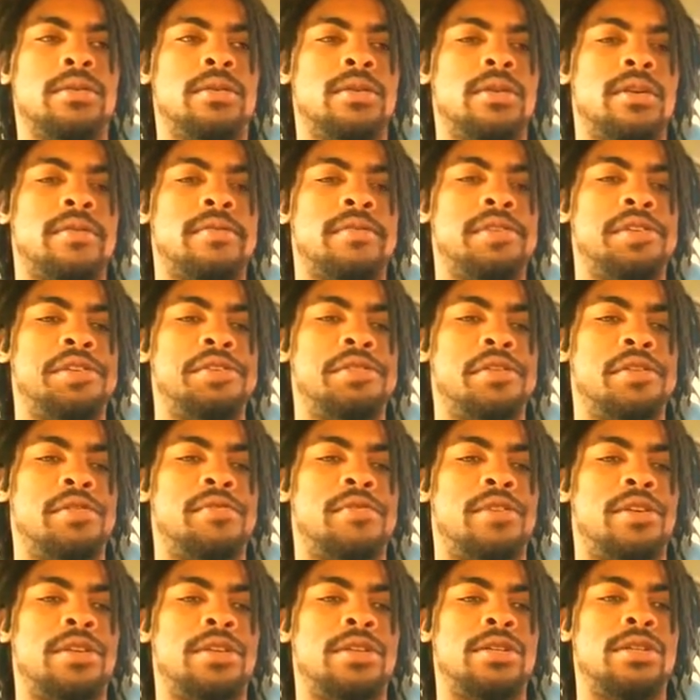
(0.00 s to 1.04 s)
of the
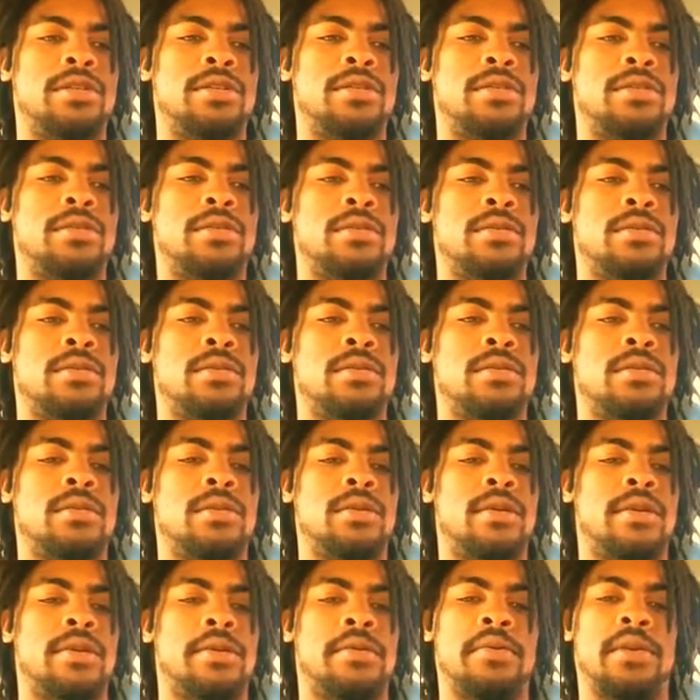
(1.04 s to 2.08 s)
universe,
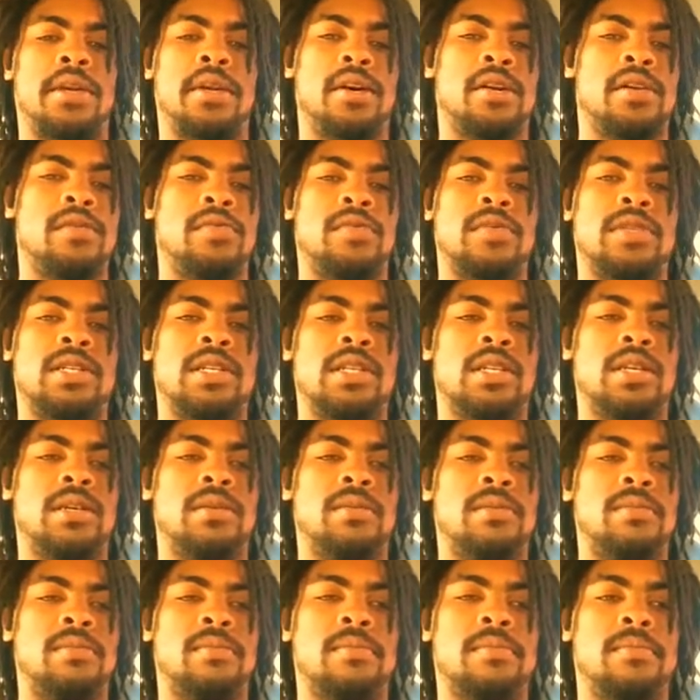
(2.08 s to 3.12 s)
and we don't even see it.